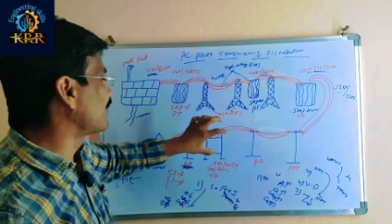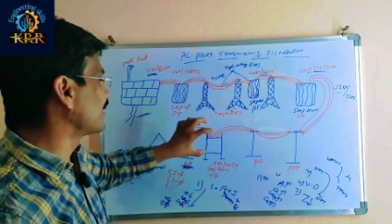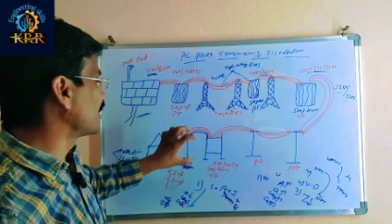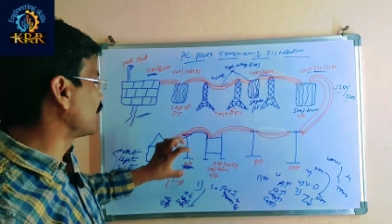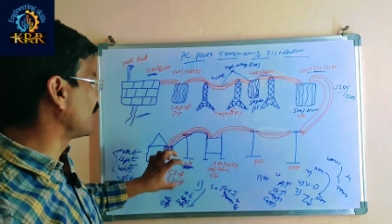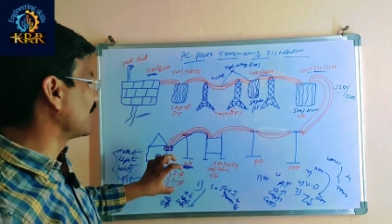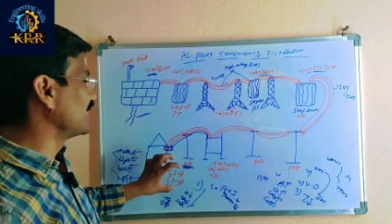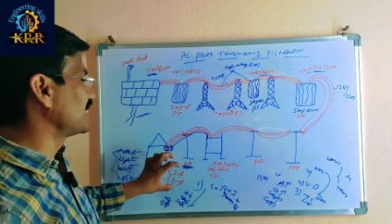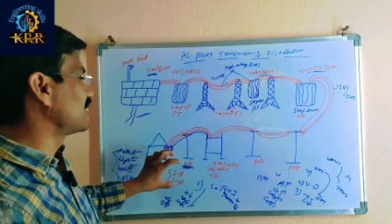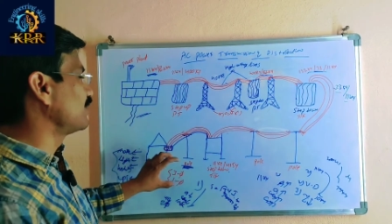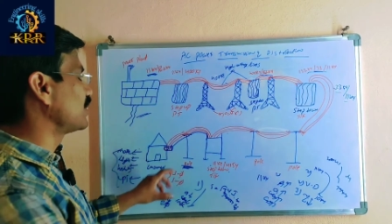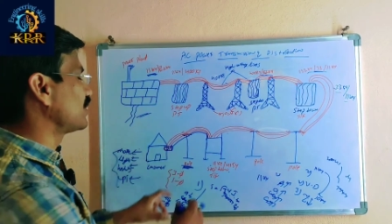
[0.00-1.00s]
after that we can
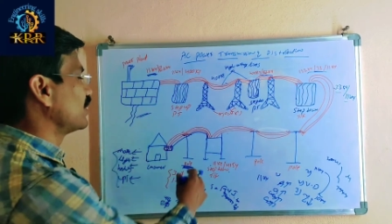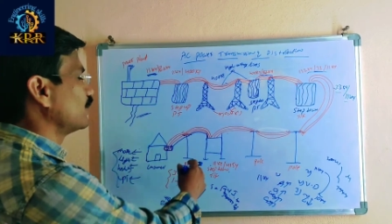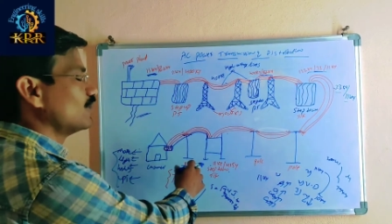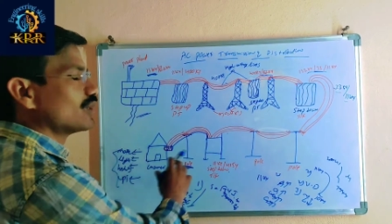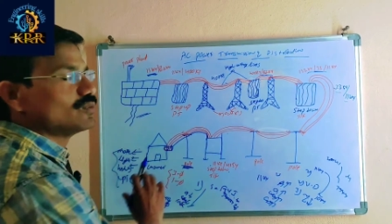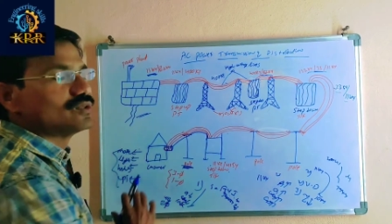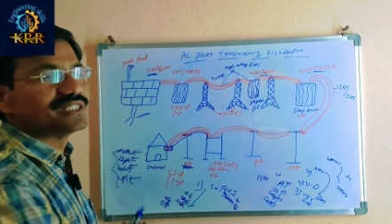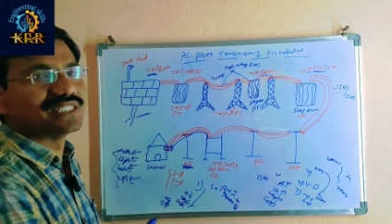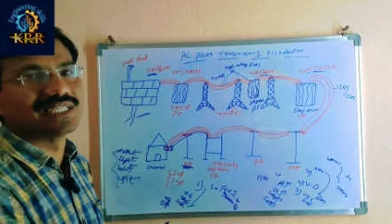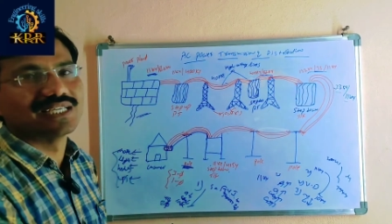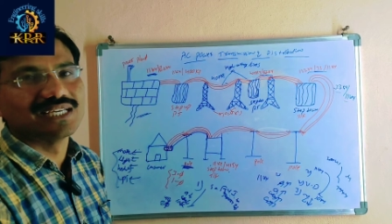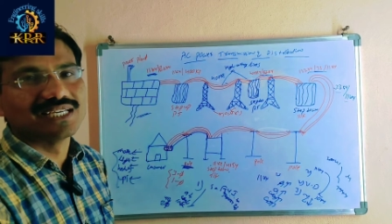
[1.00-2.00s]
distribute. We are
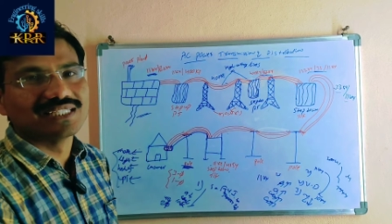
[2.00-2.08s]
using,